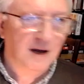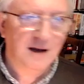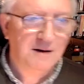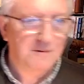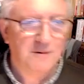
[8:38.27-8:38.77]
I
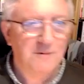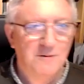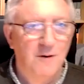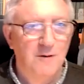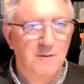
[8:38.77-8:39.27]
don't, don't
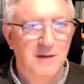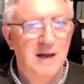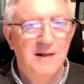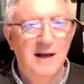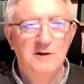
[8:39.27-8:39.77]
quarrel with that.
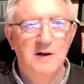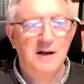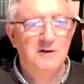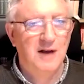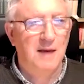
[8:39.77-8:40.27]
That's an
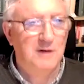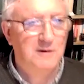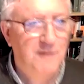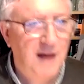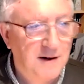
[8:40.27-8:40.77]

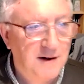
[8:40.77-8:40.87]
established fact.